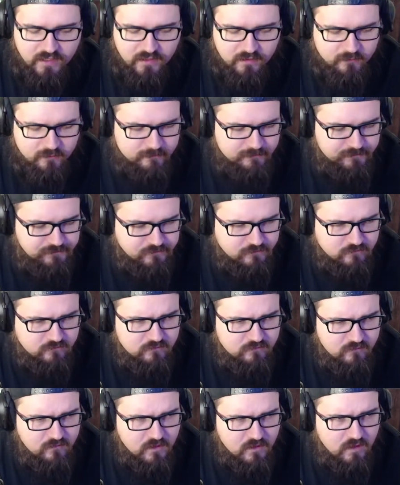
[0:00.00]

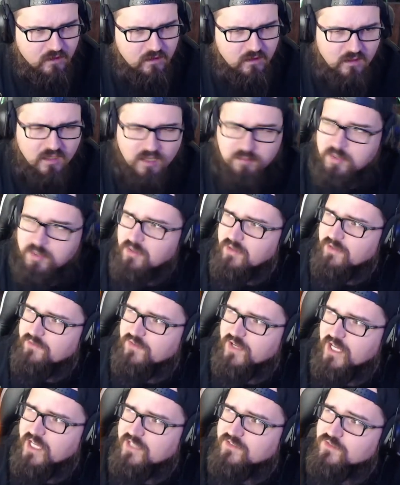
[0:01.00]
Apparently I
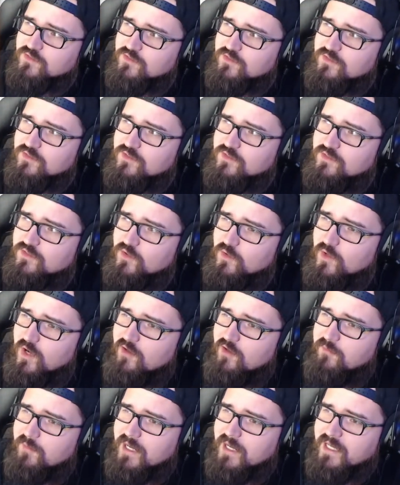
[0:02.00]
forgot to turn
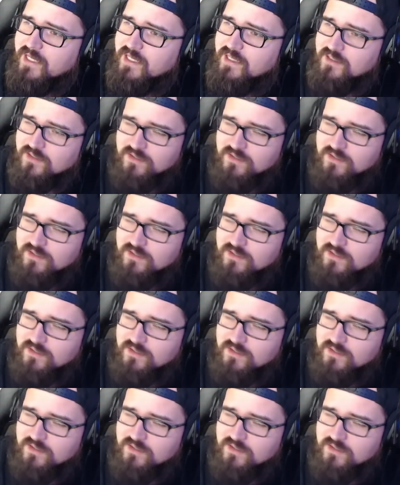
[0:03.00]
off my